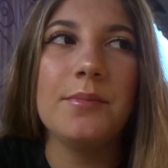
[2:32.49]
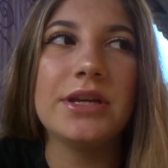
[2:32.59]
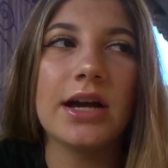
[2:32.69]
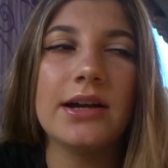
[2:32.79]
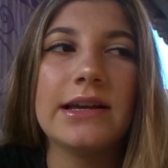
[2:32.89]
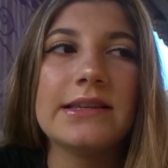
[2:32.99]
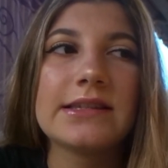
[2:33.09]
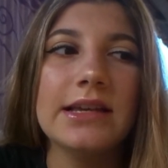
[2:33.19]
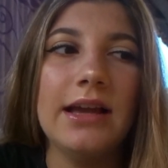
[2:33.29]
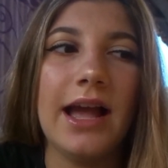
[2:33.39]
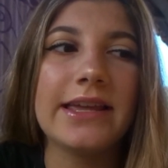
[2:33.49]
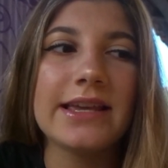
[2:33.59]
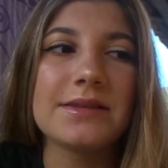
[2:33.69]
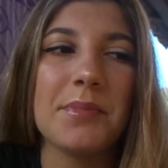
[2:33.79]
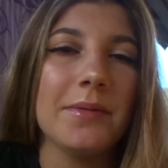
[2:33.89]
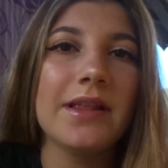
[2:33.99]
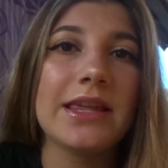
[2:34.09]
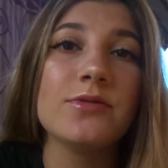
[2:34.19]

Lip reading: because I guess maybe, like,